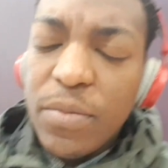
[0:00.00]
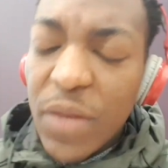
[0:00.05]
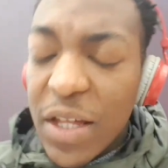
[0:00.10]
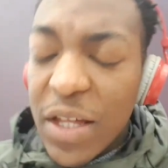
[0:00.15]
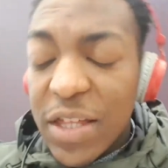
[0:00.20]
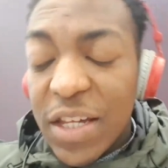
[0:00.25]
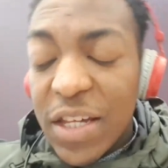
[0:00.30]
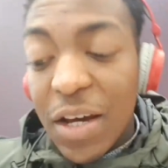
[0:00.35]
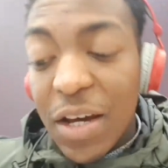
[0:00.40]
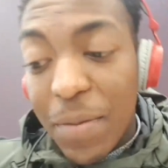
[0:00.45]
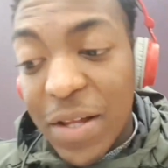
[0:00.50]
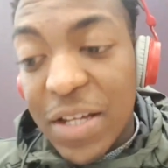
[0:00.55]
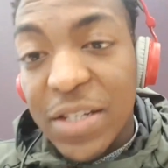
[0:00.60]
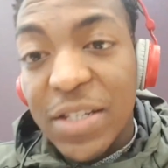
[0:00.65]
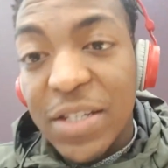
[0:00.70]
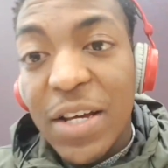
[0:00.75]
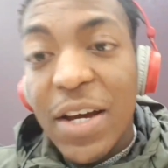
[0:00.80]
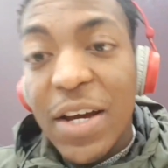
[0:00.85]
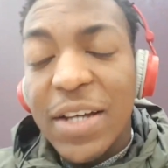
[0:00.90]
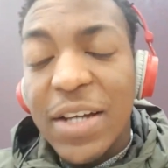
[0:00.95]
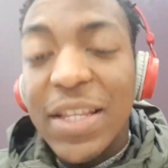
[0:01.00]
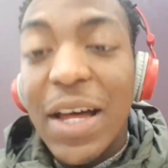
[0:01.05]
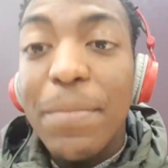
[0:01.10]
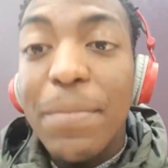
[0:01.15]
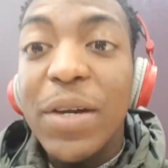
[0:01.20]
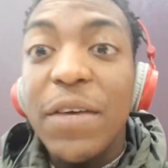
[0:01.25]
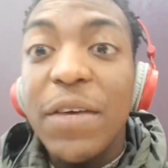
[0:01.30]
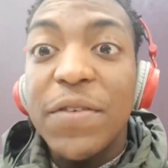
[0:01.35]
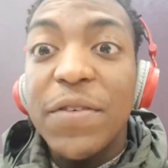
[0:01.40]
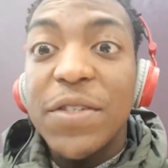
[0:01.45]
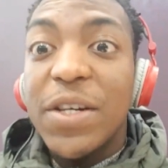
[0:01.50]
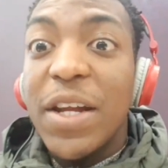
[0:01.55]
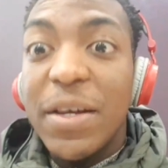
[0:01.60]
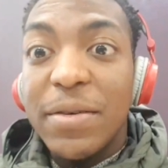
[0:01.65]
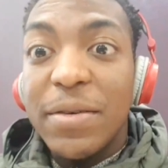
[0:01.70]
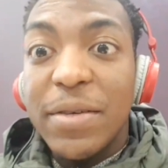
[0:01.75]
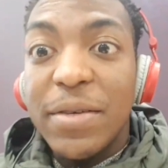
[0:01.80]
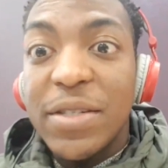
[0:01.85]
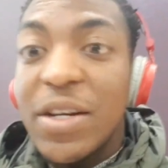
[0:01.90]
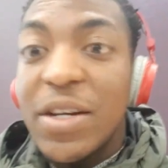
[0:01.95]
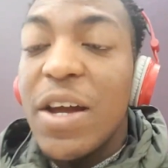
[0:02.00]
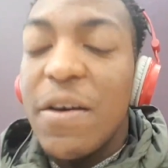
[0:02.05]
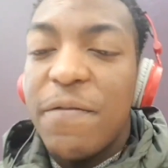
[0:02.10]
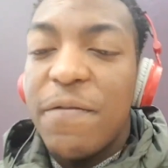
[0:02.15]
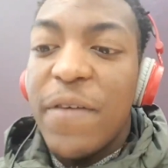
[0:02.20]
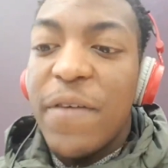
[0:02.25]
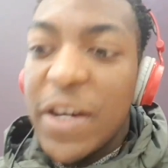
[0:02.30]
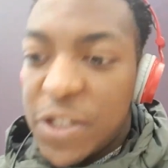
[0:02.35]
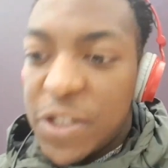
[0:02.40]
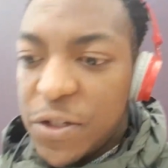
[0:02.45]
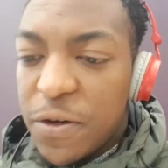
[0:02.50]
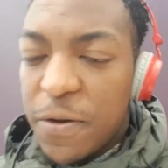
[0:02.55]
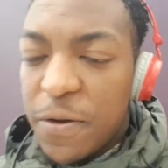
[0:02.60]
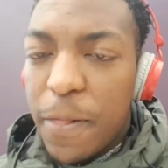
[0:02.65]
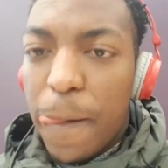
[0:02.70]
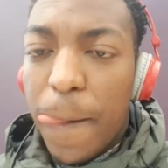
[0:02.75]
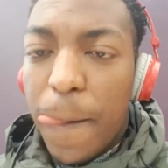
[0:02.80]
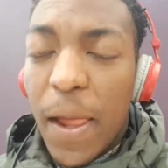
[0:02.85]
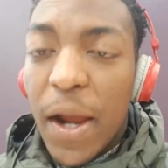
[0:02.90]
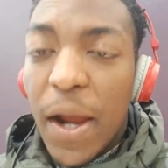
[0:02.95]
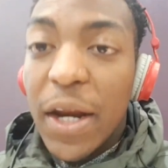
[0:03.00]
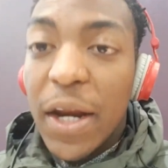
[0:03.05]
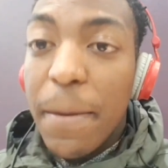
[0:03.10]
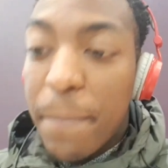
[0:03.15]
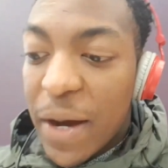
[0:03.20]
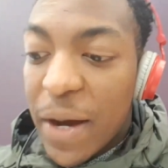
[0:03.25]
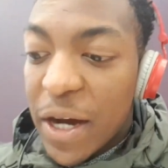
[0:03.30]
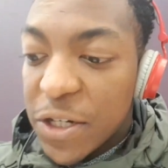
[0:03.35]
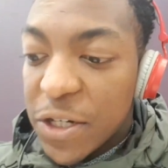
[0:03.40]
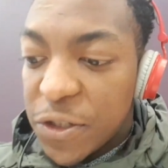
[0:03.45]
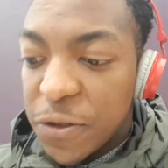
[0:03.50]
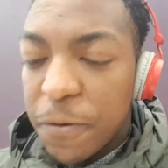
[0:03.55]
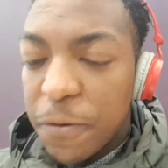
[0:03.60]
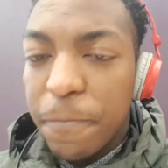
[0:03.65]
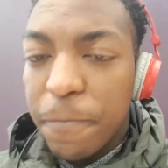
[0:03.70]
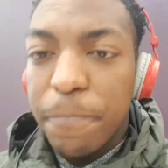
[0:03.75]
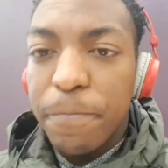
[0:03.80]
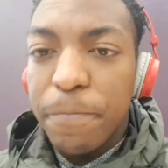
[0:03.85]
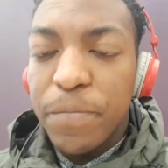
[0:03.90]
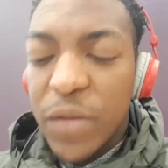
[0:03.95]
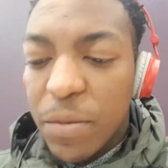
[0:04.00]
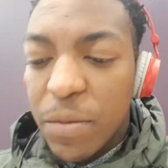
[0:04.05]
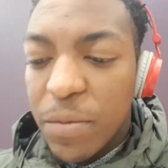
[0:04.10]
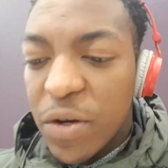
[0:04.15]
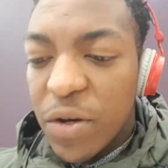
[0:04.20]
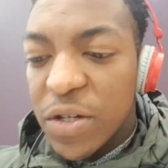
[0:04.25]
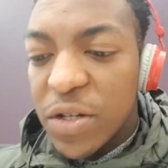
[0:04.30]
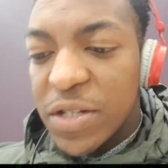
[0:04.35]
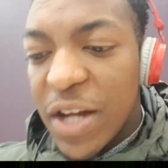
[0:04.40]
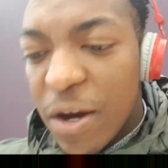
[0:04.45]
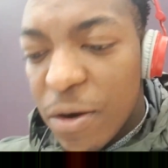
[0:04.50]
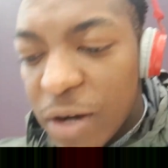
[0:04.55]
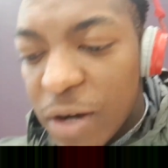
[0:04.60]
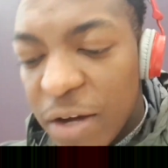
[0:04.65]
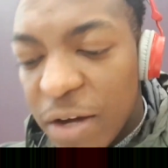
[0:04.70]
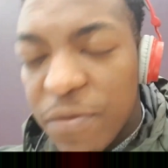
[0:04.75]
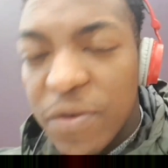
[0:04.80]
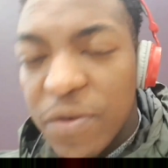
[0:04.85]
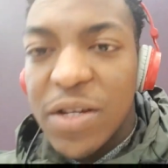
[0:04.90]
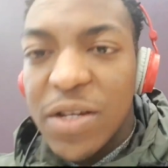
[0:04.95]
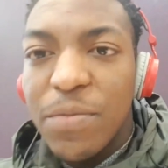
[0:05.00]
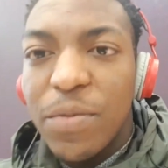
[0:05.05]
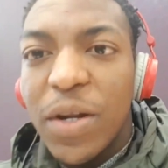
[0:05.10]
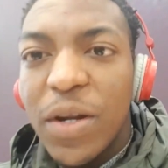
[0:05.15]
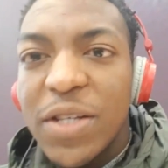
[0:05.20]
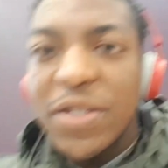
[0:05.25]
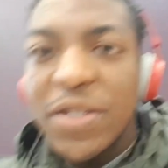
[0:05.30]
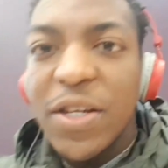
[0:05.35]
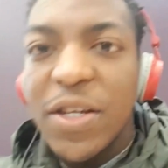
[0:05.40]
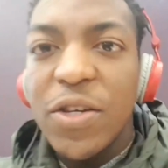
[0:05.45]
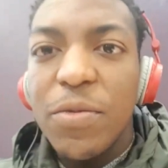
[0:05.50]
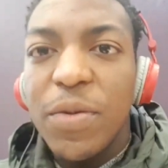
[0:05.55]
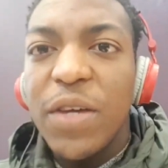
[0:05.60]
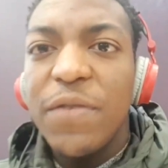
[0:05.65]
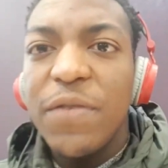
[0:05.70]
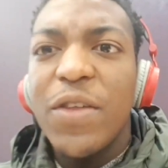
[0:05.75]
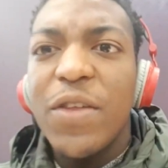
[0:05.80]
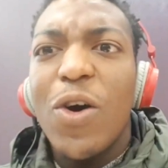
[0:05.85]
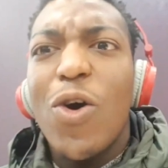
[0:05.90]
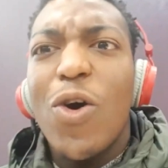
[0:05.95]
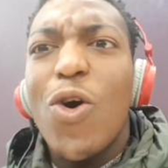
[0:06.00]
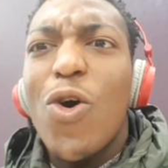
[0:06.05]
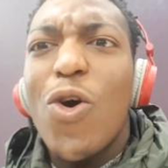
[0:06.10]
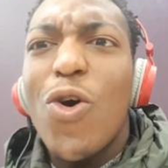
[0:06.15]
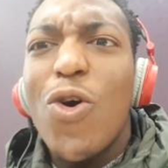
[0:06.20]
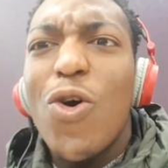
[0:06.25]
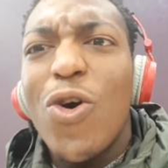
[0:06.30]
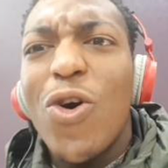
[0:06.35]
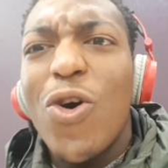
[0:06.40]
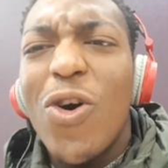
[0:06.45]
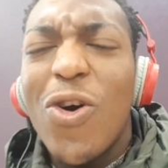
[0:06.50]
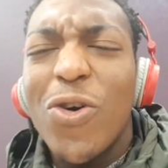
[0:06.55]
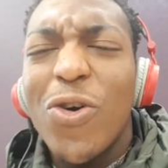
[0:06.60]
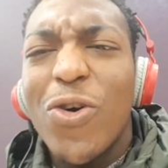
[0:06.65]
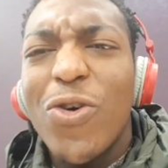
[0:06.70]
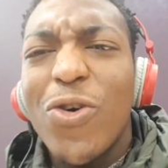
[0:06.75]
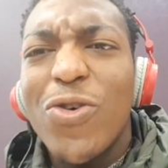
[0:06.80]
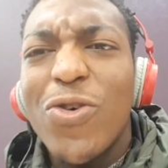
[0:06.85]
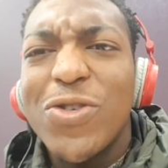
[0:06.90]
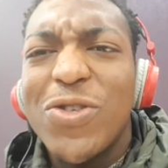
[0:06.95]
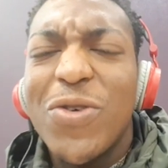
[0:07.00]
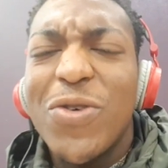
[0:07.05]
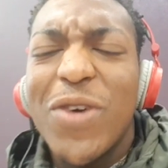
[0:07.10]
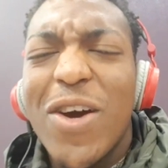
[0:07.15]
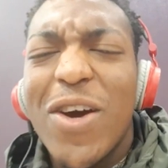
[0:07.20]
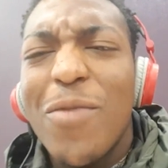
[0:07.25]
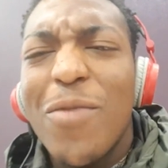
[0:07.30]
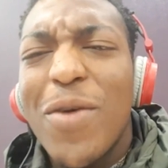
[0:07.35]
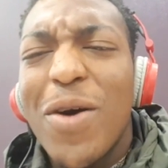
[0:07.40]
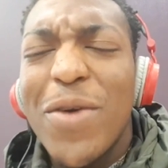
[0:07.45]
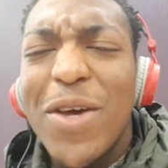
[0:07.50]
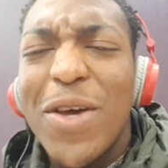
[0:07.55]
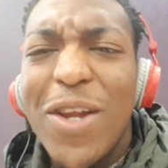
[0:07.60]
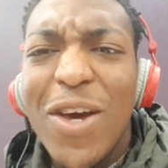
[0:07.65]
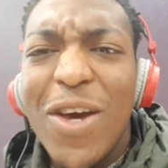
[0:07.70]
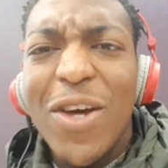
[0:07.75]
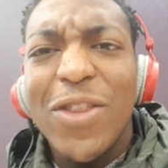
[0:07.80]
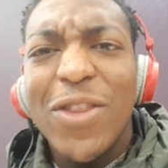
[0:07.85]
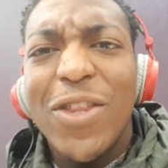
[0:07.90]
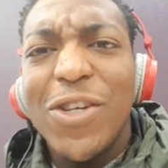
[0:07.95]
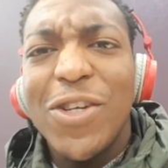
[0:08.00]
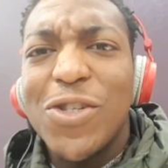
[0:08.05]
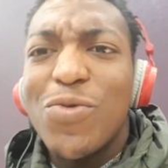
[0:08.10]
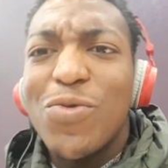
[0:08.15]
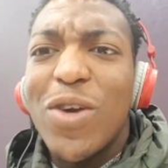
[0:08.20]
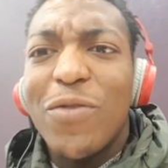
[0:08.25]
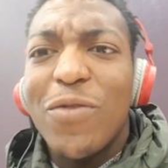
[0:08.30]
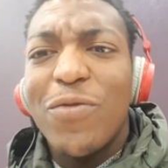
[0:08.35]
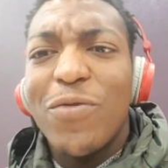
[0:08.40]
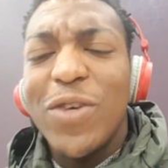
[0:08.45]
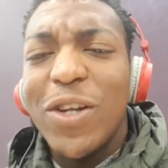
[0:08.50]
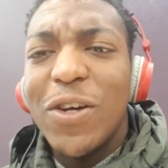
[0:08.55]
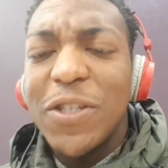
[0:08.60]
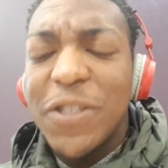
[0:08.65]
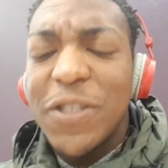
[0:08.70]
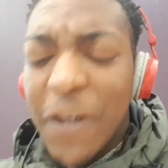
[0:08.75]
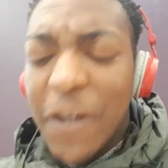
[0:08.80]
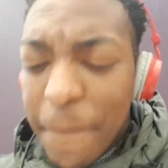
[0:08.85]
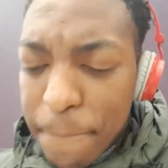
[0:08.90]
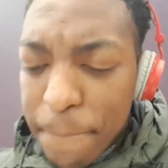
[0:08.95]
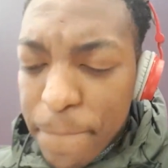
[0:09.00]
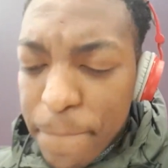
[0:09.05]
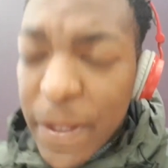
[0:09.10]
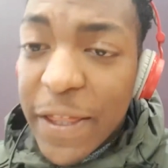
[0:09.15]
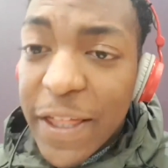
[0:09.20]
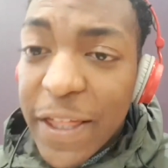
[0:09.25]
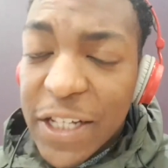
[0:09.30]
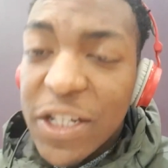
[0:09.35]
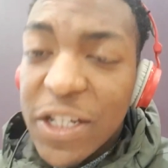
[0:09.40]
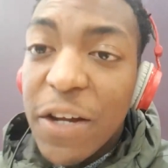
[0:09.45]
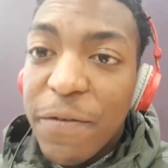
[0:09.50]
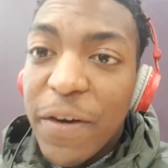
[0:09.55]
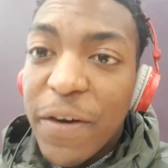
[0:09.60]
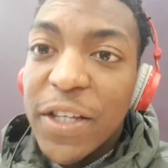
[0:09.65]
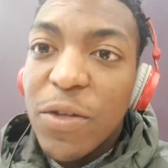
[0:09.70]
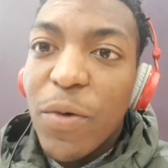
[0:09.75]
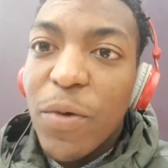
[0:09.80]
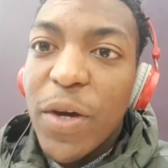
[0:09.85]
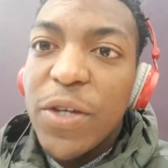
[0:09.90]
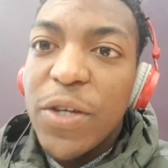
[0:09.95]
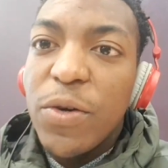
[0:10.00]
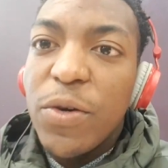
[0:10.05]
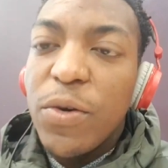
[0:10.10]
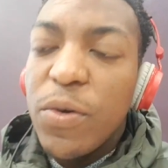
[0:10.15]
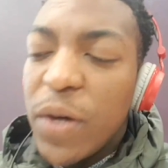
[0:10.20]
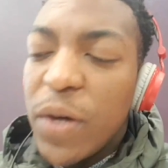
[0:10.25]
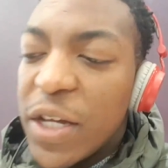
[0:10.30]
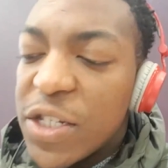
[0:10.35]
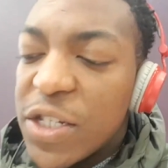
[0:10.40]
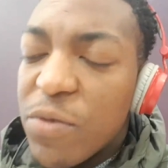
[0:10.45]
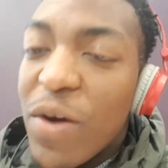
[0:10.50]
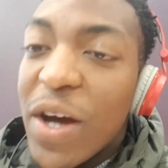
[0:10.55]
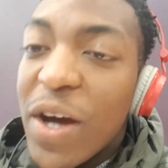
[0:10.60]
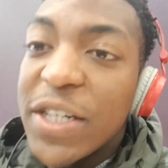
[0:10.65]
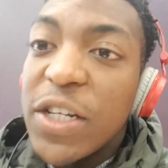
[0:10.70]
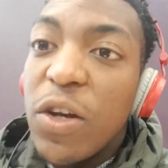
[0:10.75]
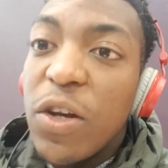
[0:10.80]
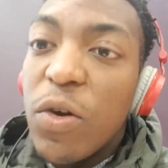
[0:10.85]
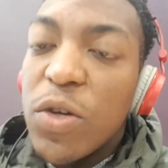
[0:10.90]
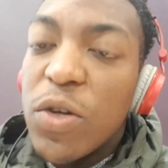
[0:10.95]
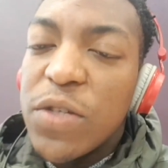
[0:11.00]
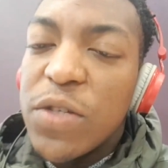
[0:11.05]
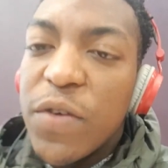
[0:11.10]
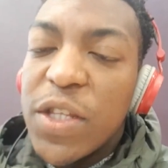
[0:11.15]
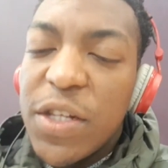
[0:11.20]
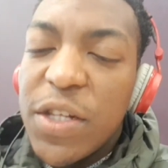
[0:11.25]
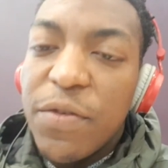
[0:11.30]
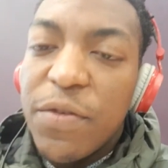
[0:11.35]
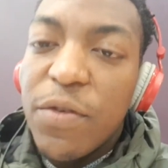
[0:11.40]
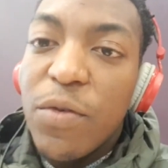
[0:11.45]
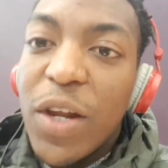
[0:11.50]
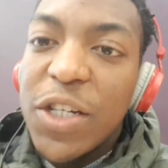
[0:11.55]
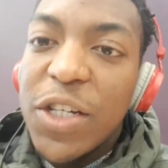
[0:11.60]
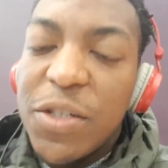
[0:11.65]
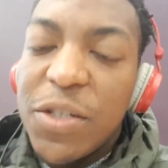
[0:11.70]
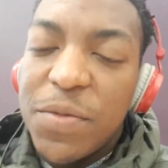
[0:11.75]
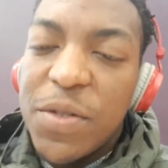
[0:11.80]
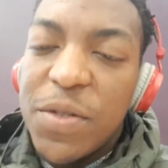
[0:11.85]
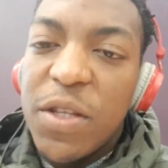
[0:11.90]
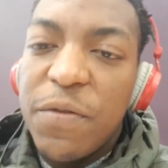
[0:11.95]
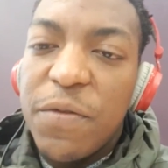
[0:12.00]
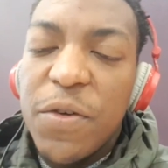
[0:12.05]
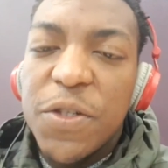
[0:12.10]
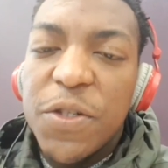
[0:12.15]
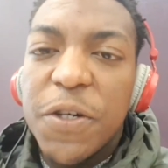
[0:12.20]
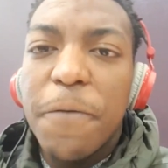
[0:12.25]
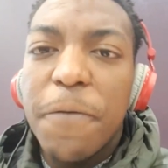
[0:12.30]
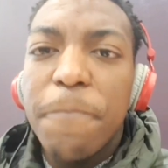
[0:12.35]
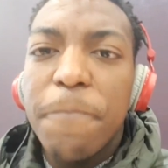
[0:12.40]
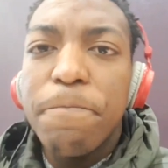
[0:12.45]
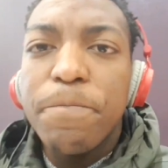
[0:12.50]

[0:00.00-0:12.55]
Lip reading: And think about this. That belief is gonna affect you and impact you. Because now, like for example, let's say you believe that all girls don't care about men, they just want a free lunch. That's going to affect the way you interact in loads of other different relationships in the future.